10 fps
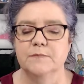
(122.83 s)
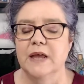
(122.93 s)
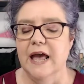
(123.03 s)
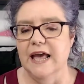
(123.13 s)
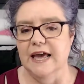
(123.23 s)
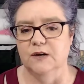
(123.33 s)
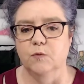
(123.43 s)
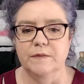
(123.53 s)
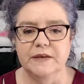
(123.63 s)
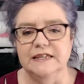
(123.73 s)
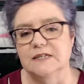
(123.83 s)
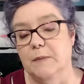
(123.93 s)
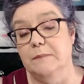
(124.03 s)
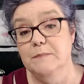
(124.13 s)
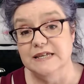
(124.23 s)
And one thing that's
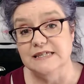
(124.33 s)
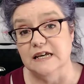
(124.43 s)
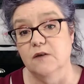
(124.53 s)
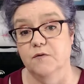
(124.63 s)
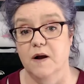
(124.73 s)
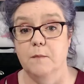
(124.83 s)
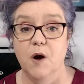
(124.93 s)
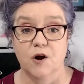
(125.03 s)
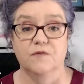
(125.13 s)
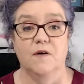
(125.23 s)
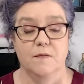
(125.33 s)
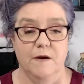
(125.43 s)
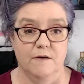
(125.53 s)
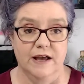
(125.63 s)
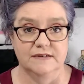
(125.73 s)
been missing from our
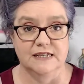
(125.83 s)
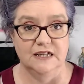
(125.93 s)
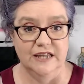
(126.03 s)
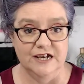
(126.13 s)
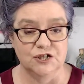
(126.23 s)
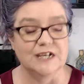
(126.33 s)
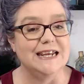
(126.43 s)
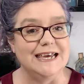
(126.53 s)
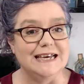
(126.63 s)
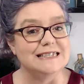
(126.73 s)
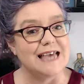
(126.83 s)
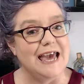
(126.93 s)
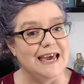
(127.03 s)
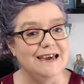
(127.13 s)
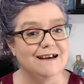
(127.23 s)
FarmRx collection is
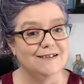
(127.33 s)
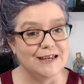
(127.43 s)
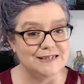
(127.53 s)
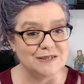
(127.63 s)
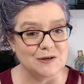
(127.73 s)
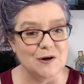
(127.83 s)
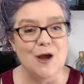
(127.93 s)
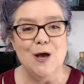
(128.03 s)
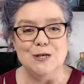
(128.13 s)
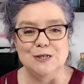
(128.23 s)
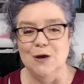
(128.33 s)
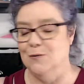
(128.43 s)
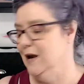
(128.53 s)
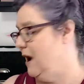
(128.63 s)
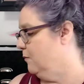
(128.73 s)
a cleanser. So
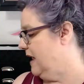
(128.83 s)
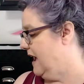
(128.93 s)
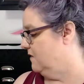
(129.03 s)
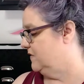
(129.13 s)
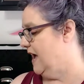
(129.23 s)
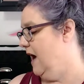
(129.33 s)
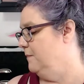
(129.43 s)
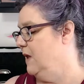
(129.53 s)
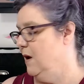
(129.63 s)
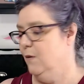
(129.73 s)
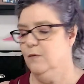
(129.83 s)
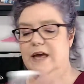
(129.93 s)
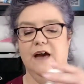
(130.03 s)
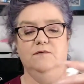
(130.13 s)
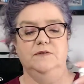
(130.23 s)
now we have that. We
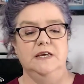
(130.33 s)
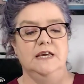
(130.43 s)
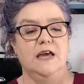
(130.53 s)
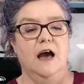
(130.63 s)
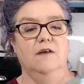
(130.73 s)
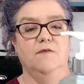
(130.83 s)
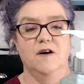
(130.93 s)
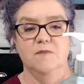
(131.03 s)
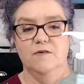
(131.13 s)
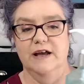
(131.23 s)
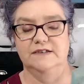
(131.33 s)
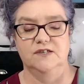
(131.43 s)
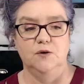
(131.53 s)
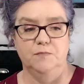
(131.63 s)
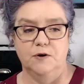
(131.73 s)
have the uh, FarmRx
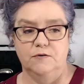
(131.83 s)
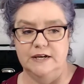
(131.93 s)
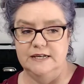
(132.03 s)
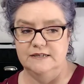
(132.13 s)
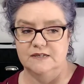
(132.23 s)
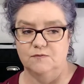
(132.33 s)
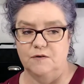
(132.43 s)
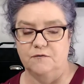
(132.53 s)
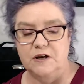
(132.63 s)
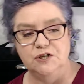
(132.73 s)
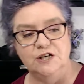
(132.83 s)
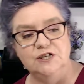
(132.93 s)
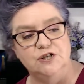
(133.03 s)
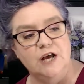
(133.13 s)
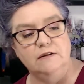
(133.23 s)
Super Greens Refreshing
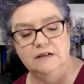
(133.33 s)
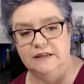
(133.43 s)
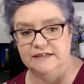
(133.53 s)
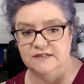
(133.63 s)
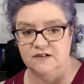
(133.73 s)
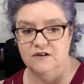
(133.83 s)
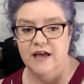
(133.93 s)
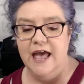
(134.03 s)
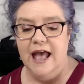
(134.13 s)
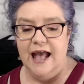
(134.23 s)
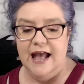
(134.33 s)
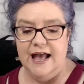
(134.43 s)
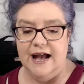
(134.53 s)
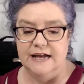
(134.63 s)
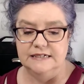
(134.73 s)
Gel Cleanser,
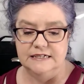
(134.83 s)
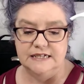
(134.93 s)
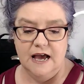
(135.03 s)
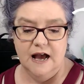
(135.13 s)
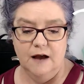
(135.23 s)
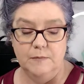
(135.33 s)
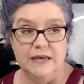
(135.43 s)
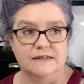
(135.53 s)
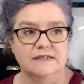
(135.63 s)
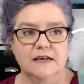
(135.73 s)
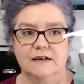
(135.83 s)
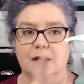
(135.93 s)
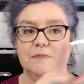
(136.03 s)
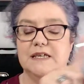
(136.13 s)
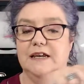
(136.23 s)
and um, it
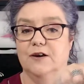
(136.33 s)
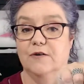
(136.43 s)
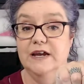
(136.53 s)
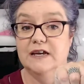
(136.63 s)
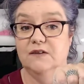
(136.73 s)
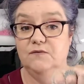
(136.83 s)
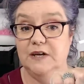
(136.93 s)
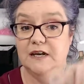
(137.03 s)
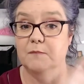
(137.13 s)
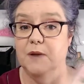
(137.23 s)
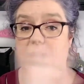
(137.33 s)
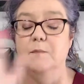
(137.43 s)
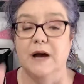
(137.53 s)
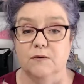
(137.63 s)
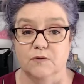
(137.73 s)
comes in a great convenient pump.
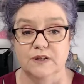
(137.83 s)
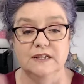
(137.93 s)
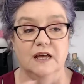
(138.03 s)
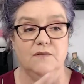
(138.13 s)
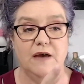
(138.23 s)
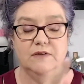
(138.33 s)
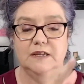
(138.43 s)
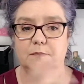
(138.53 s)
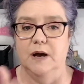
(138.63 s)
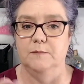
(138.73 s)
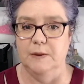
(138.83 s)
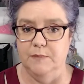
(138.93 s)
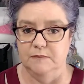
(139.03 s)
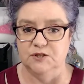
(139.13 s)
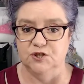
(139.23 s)
I really love having the pump. It
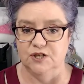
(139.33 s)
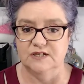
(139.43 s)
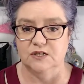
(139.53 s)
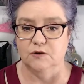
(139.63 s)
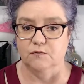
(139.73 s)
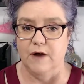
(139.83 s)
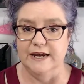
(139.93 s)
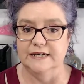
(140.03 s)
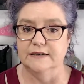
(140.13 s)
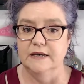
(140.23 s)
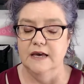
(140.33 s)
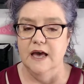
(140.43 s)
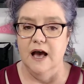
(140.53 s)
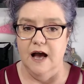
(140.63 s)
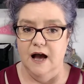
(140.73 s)
pumps just the right
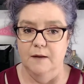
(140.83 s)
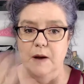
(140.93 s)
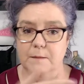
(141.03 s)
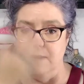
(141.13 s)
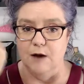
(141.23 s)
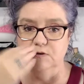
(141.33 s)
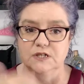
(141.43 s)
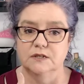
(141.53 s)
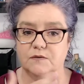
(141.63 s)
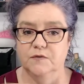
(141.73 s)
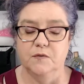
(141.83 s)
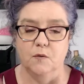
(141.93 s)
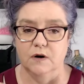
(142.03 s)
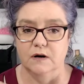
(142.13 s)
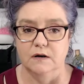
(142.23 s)
um, amount
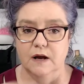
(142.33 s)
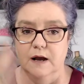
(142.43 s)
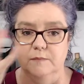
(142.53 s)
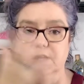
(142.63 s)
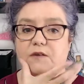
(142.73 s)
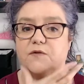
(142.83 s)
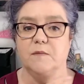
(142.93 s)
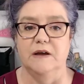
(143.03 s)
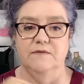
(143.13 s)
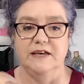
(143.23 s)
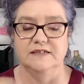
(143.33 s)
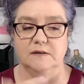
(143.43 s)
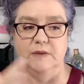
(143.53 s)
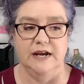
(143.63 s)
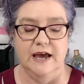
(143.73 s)
for, um, you know, for my face and
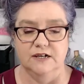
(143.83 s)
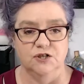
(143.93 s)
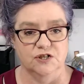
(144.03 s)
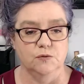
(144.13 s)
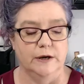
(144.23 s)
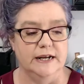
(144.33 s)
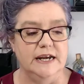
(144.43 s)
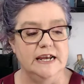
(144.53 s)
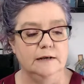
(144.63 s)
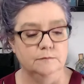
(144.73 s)
my neck, just what I need.